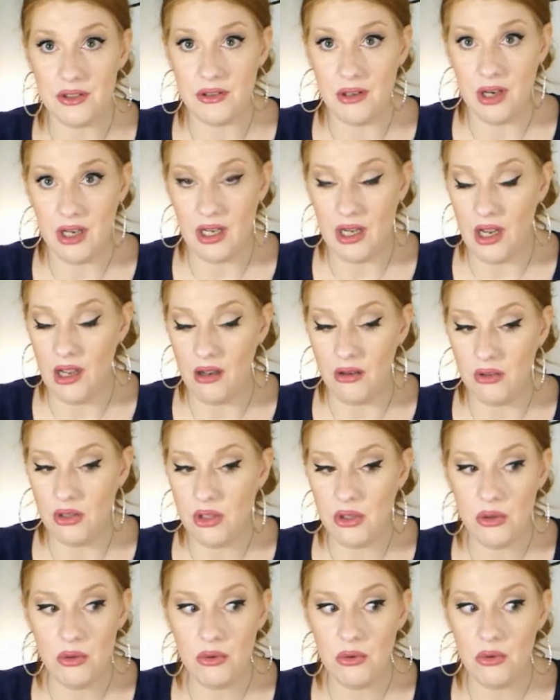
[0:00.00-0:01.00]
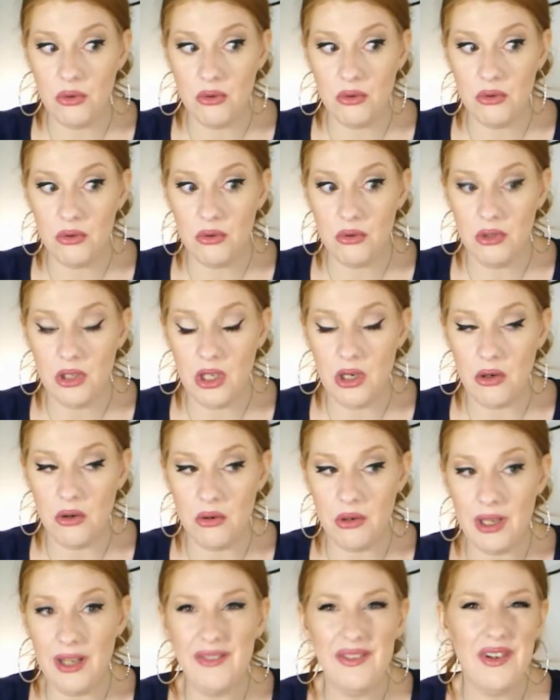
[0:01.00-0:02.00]
right now. You don't, you
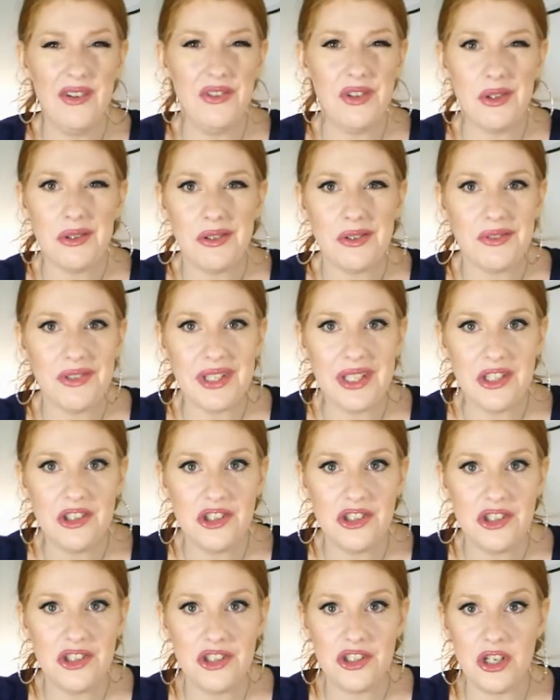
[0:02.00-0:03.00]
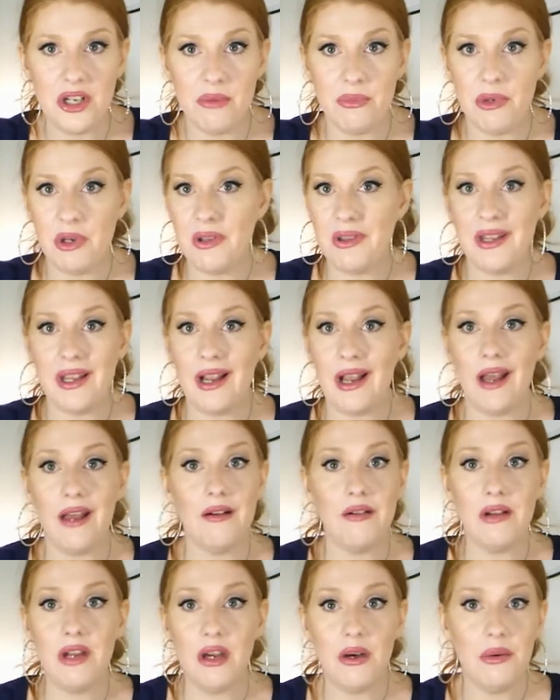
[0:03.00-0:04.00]
know, even if you're in a relationship, you're like, I
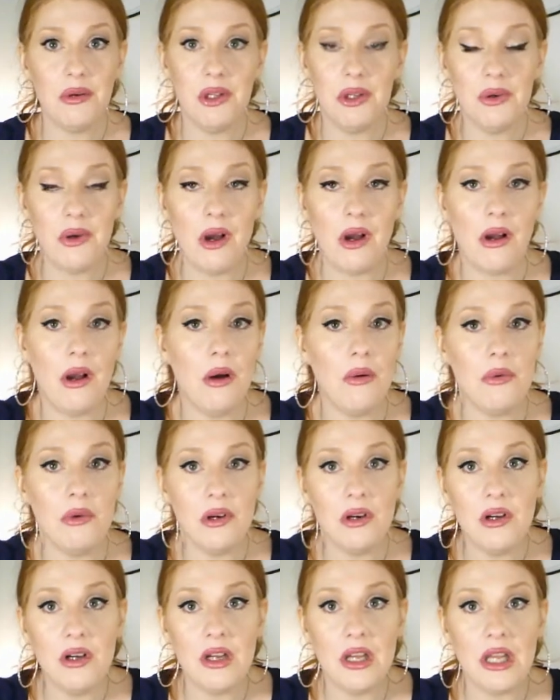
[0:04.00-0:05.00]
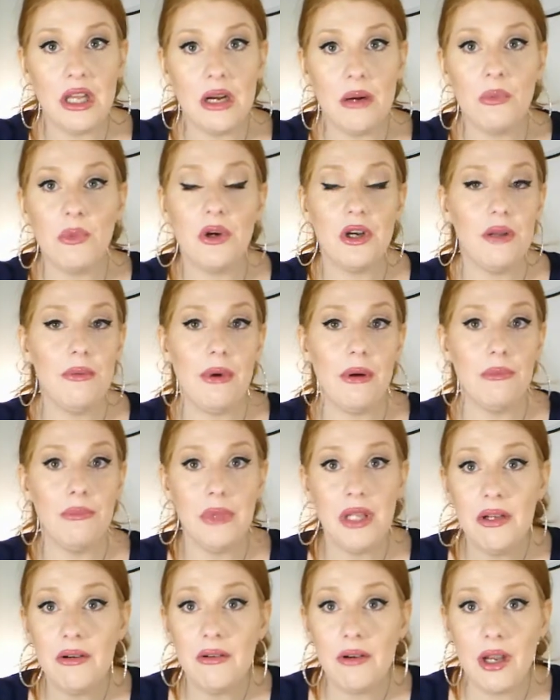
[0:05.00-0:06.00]
don't care what you got going on. I'm worried about
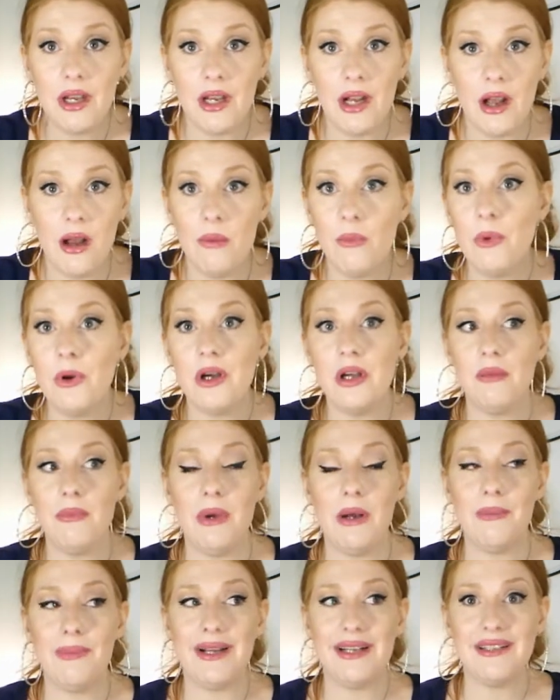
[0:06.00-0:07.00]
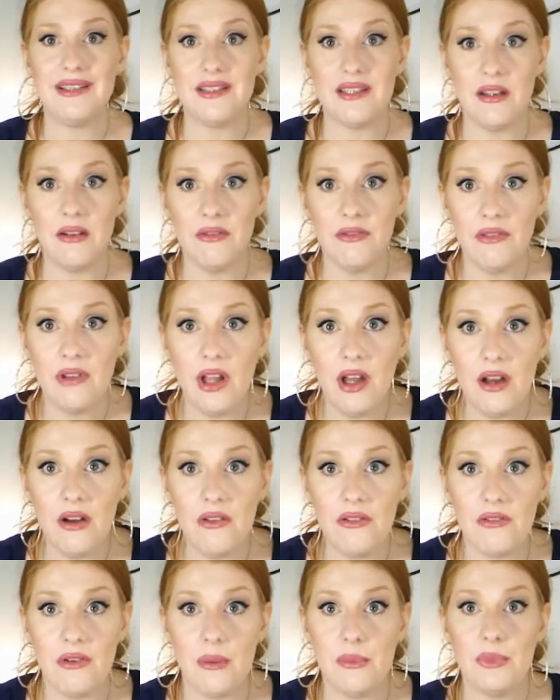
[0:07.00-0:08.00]
me right now. I'm worried about my
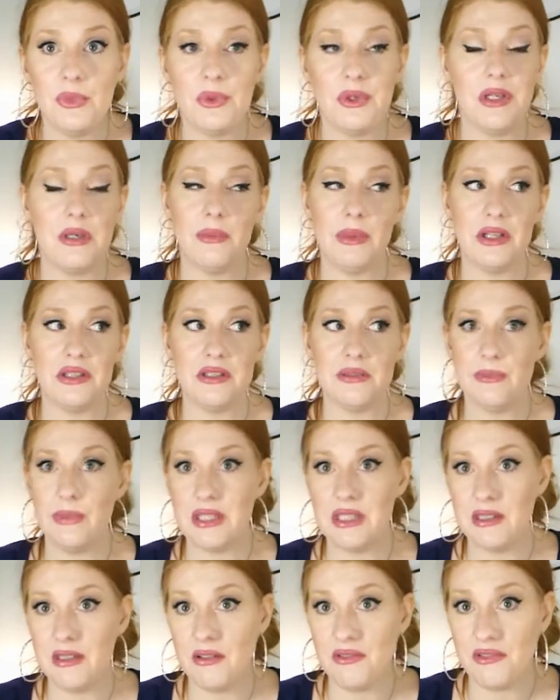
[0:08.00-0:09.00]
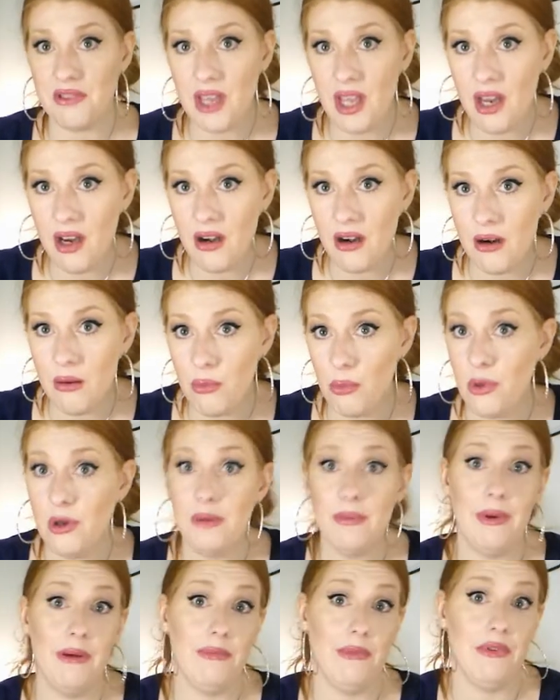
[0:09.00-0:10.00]
self-love. I'm worried about my self-care. I'm worried
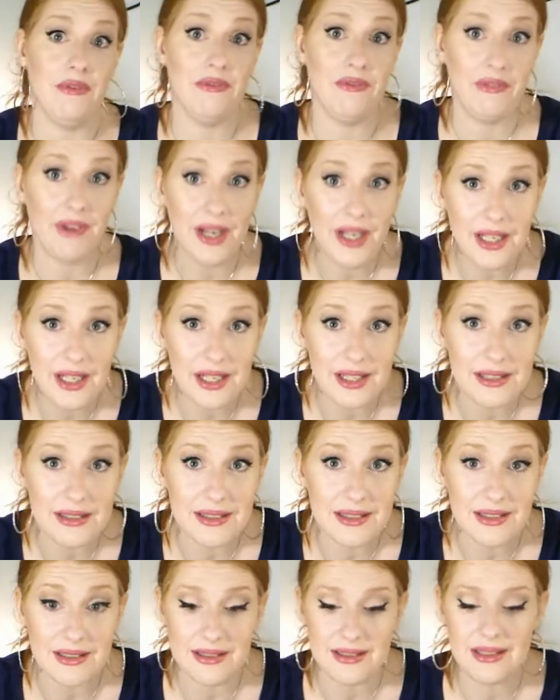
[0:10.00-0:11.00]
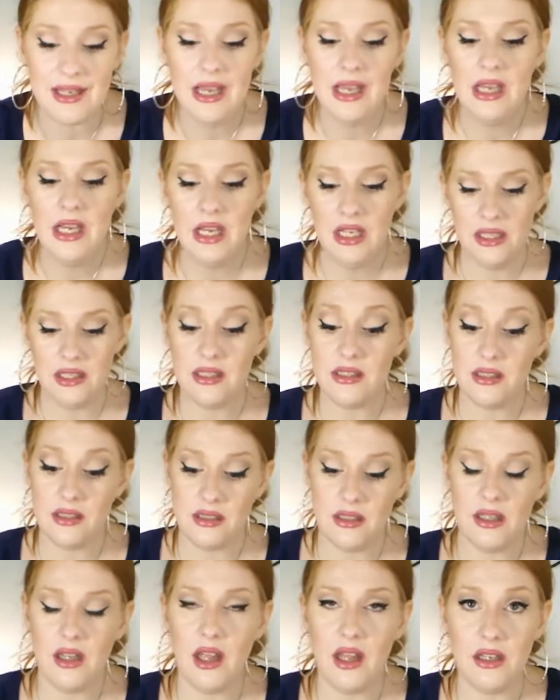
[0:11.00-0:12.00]
about my finances. This is
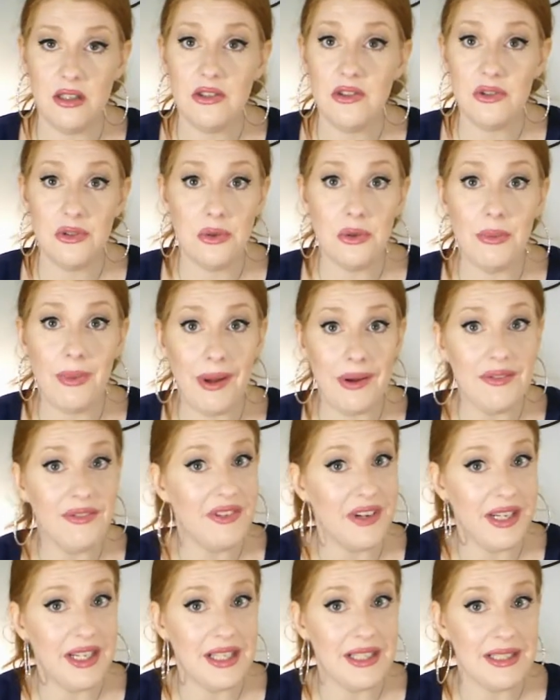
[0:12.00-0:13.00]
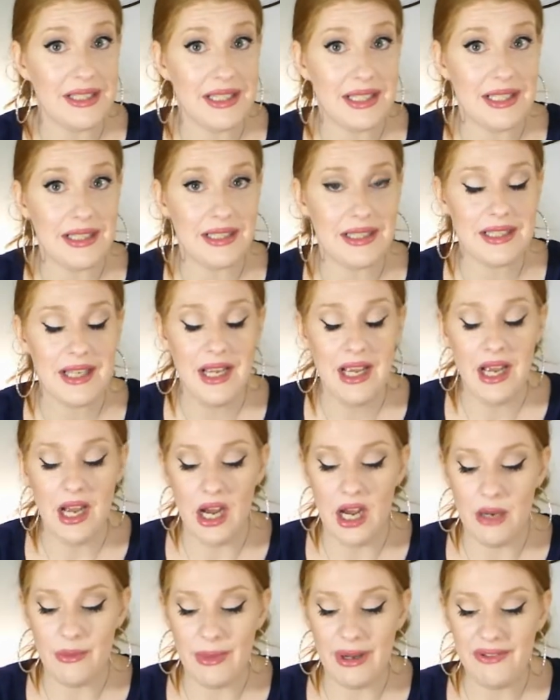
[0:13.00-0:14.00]
a lot to do about finances.
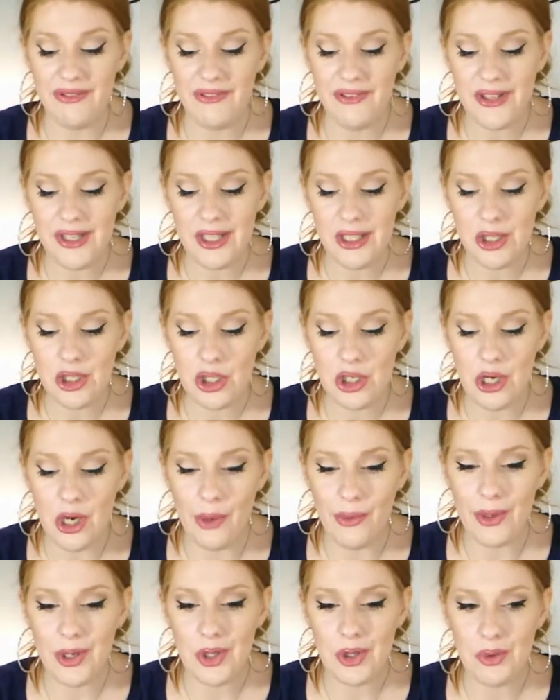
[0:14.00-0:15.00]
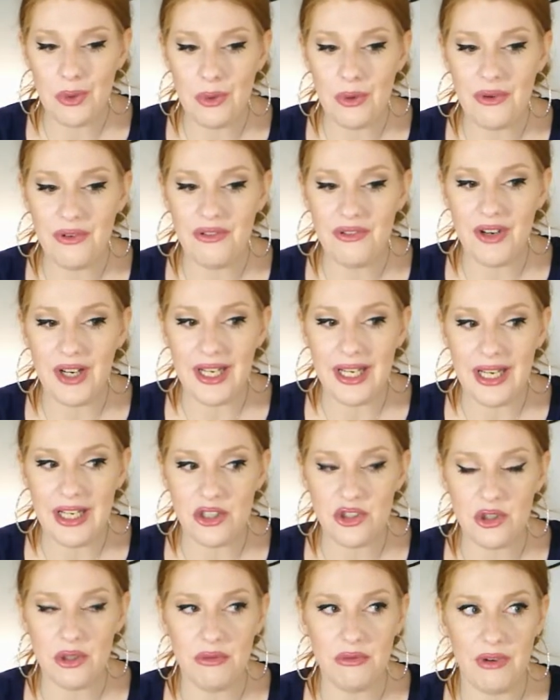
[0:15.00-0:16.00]
I feel like you're going through a
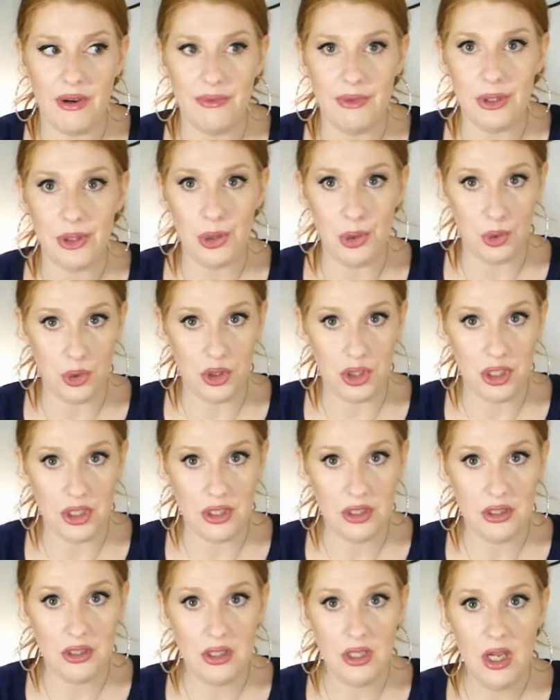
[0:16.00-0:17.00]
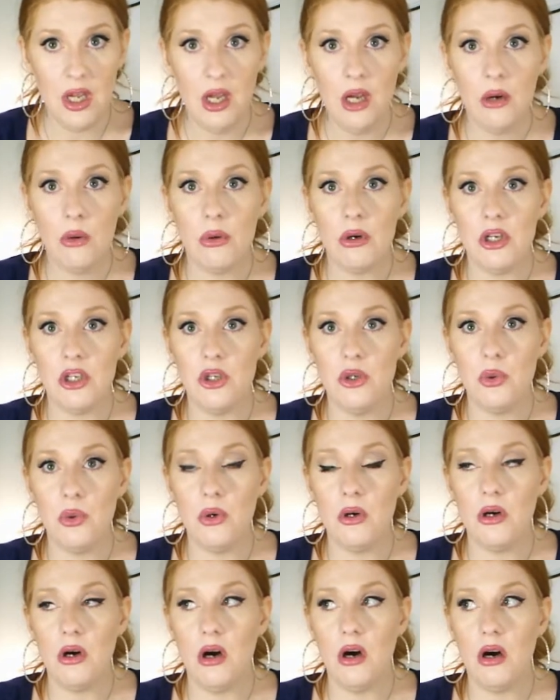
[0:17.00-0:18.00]
financial revolution where
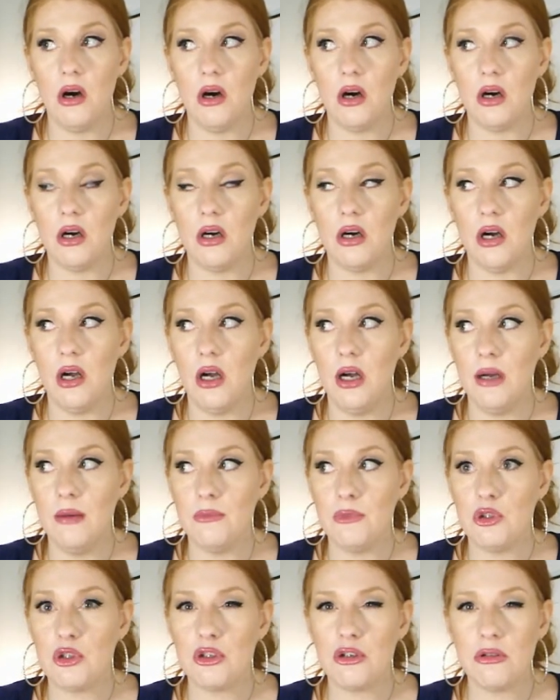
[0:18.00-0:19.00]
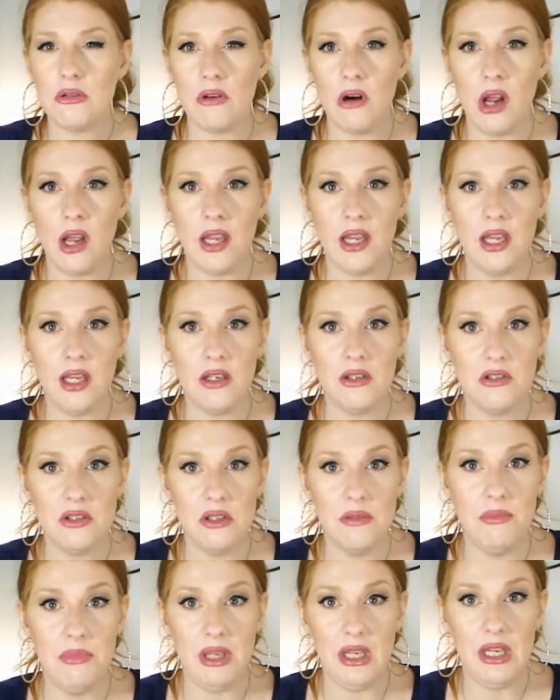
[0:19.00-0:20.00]
you are trying
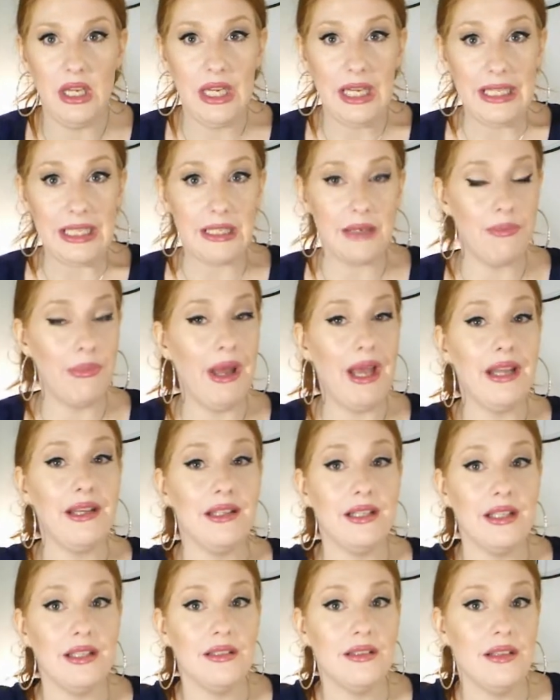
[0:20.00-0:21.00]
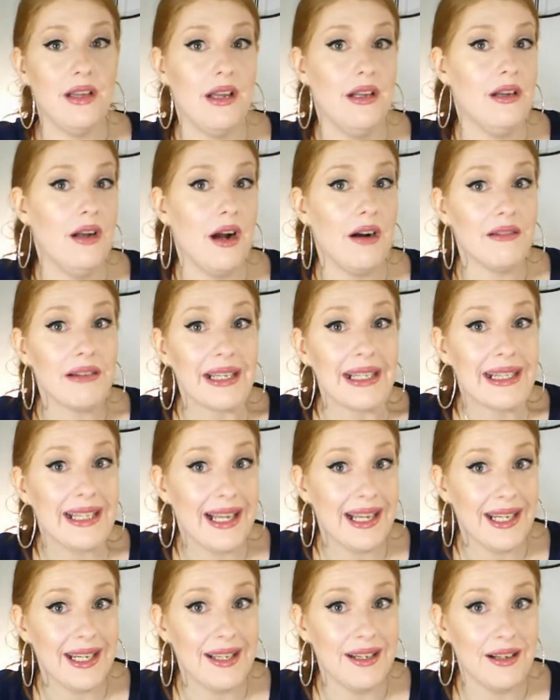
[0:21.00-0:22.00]
to be independent and not
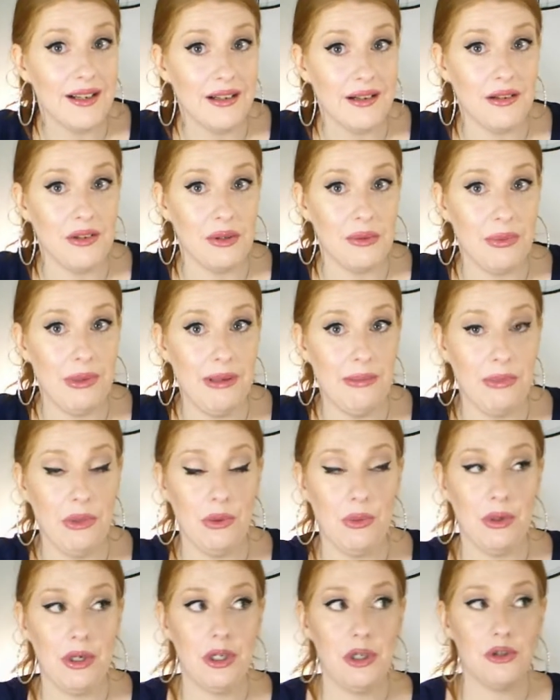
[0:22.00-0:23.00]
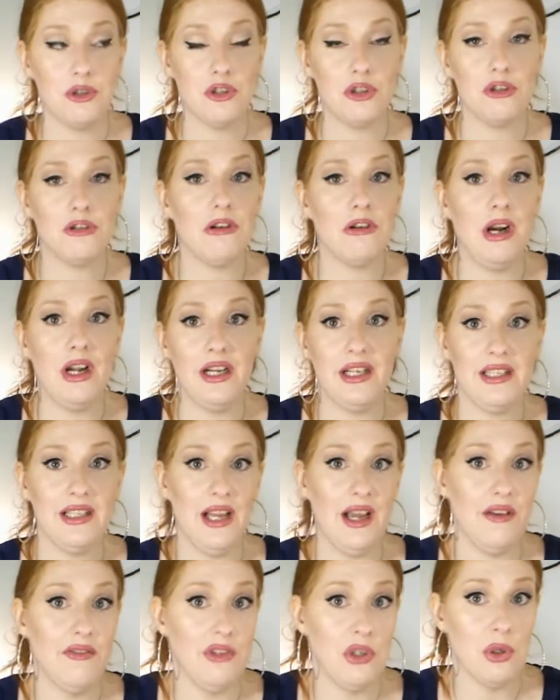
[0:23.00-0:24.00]
reliant on other people, where you're trying to
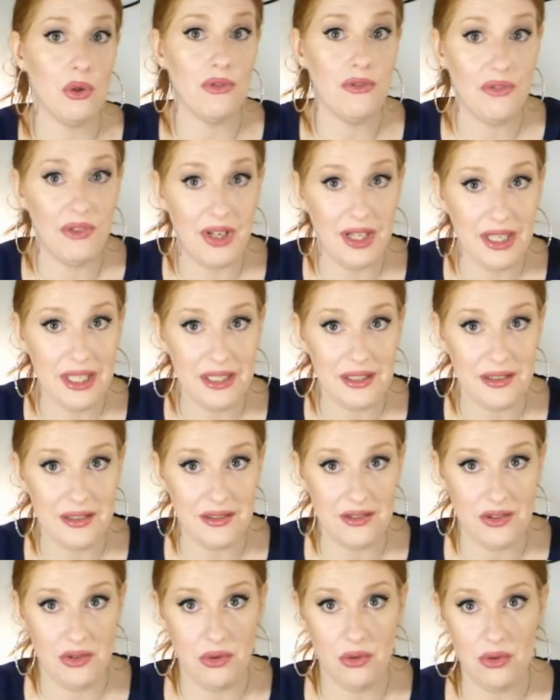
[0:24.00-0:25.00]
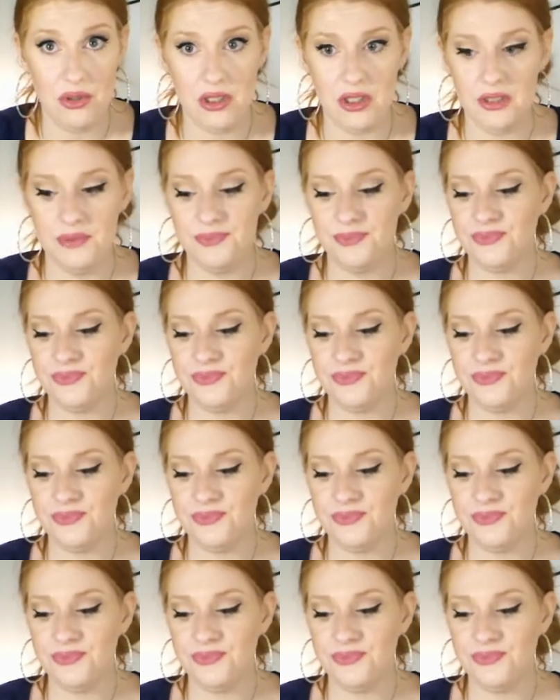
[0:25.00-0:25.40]
have your finances in order